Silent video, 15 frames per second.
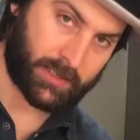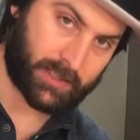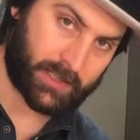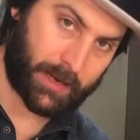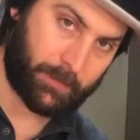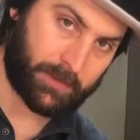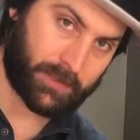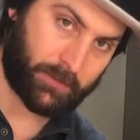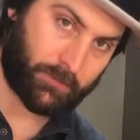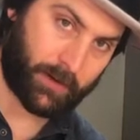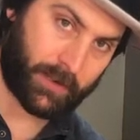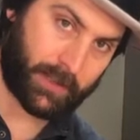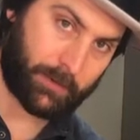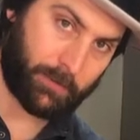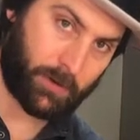the same as the
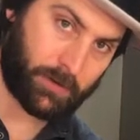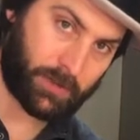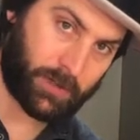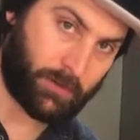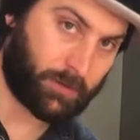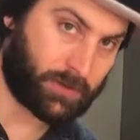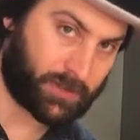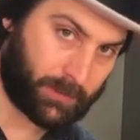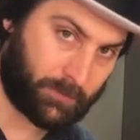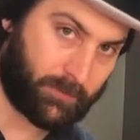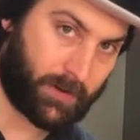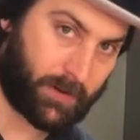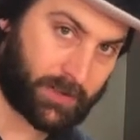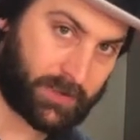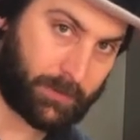frailing motion, or
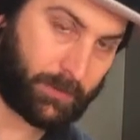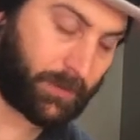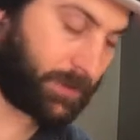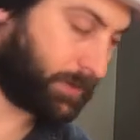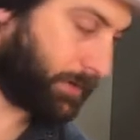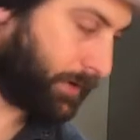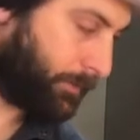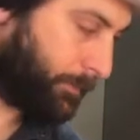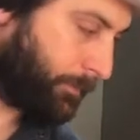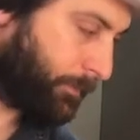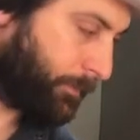very similar to it,